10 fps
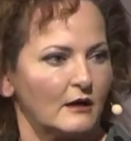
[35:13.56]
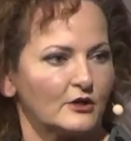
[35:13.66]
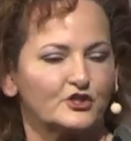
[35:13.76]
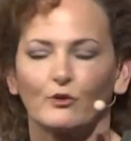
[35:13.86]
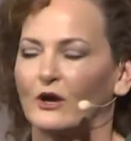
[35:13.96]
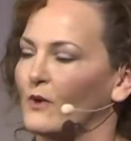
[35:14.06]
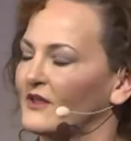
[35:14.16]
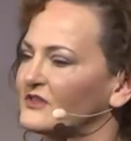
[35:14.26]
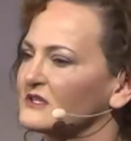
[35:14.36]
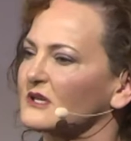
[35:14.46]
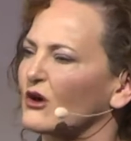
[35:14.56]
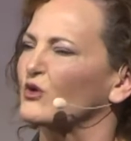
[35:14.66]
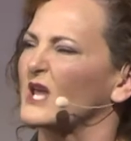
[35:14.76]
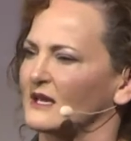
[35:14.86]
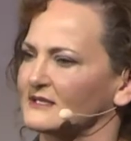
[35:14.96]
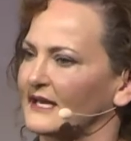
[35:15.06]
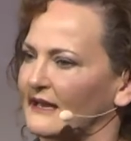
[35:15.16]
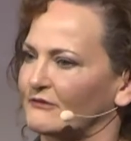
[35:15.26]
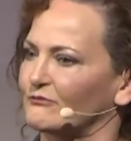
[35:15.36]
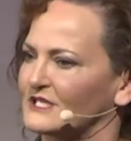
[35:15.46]
Do I want this? Oh, yes, I
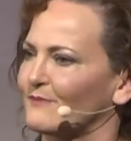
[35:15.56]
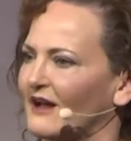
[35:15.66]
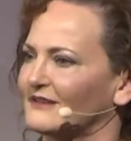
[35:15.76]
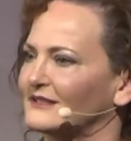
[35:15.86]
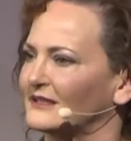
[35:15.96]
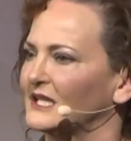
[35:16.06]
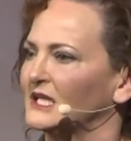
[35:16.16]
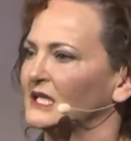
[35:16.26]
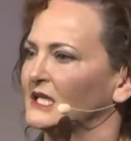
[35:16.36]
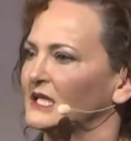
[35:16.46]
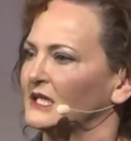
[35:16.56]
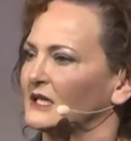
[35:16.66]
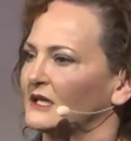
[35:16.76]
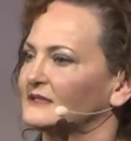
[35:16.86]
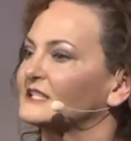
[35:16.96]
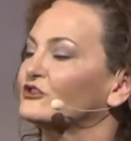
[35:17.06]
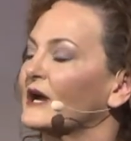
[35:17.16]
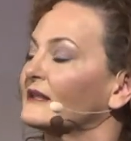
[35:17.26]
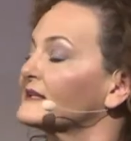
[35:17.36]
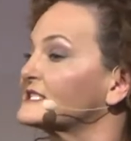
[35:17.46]
responded. He says,
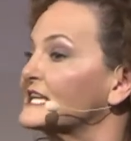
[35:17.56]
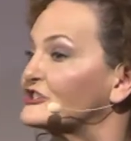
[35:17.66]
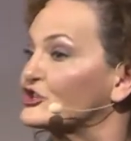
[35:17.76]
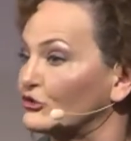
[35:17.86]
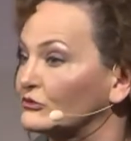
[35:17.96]
great, let's teach you.